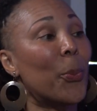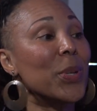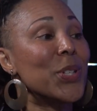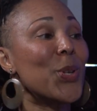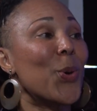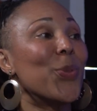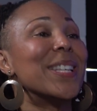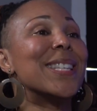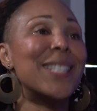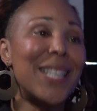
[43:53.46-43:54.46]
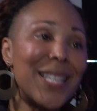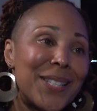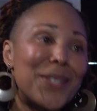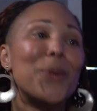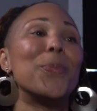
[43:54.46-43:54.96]
So the
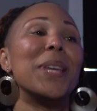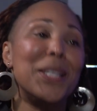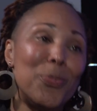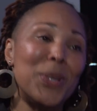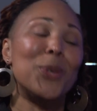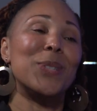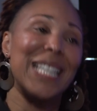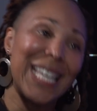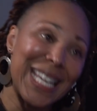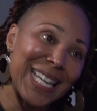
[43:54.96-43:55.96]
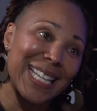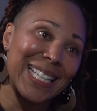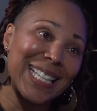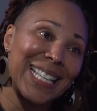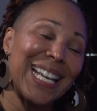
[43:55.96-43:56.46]
system is built
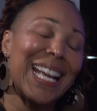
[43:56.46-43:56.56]
in.